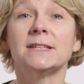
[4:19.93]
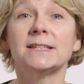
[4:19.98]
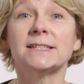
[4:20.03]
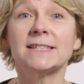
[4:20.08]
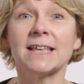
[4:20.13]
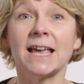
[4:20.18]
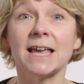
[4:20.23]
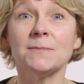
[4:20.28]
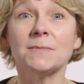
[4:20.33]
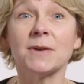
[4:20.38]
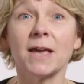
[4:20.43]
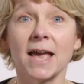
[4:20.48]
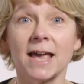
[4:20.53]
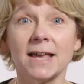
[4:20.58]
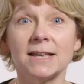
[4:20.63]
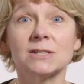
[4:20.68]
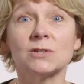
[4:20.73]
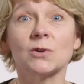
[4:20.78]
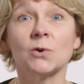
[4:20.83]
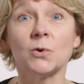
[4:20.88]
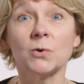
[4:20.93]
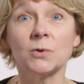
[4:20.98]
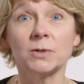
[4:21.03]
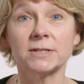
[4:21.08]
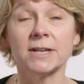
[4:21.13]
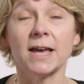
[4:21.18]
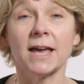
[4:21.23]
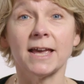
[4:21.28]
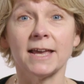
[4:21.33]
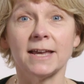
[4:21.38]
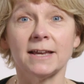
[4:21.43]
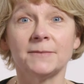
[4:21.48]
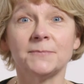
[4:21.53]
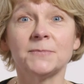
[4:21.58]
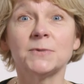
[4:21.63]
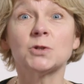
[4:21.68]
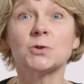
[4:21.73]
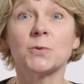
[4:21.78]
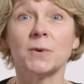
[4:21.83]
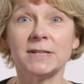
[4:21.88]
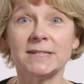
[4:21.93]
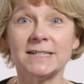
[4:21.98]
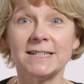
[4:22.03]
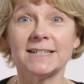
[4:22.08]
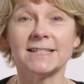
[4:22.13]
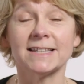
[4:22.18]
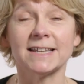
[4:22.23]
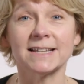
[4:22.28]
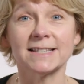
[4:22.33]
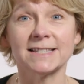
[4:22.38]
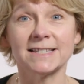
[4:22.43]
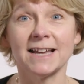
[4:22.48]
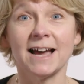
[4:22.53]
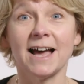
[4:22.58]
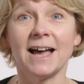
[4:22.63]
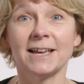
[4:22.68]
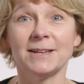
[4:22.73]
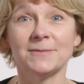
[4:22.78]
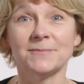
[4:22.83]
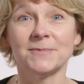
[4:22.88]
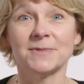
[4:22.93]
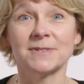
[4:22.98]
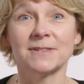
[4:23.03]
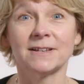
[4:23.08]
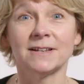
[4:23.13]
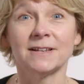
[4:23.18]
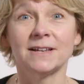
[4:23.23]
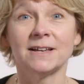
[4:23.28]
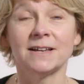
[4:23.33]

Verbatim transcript: the same case all day, twenty-six times.